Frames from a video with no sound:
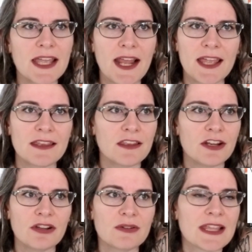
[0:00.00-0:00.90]
and I,
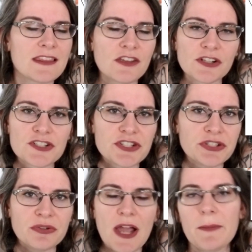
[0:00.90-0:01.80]
get the urge
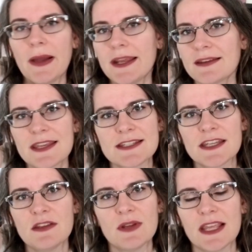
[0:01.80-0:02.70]
to, I might
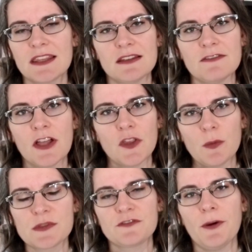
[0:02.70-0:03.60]
continue to get the
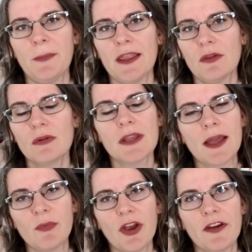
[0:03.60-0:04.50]
volumes from my local
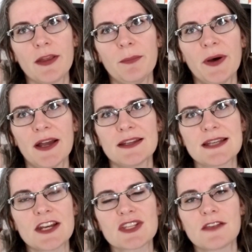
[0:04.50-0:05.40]
library, but
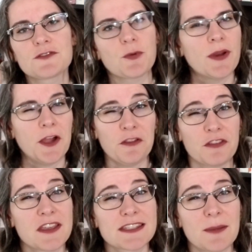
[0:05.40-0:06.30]
I just have so many other
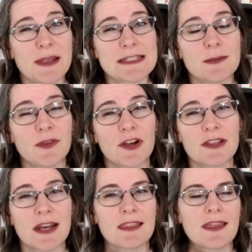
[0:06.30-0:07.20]
things on my TBR
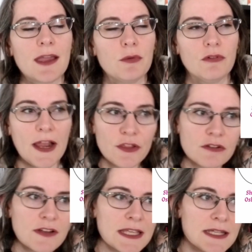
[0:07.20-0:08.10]
that I think I would rather
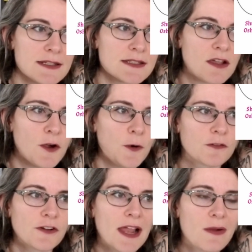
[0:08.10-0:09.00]
read. So
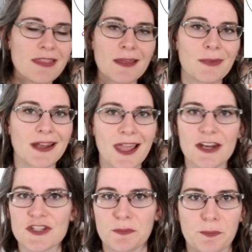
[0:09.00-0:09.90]
for now, I think I'm going to kind
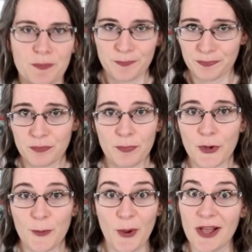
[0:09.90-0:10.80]
of just put
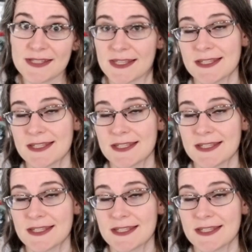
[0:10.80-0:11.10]
a pause on the